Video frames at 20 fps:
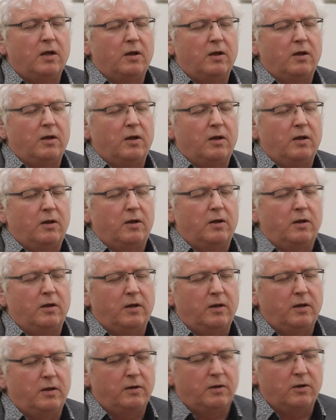uh,
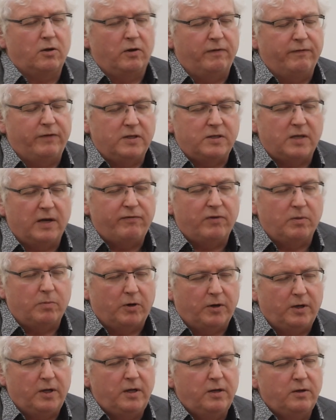convince
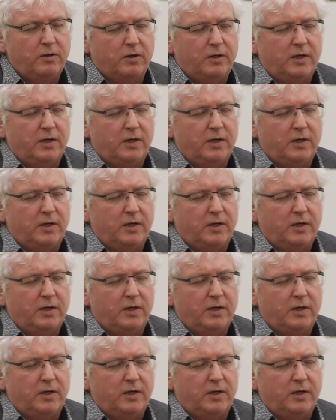everybody. Not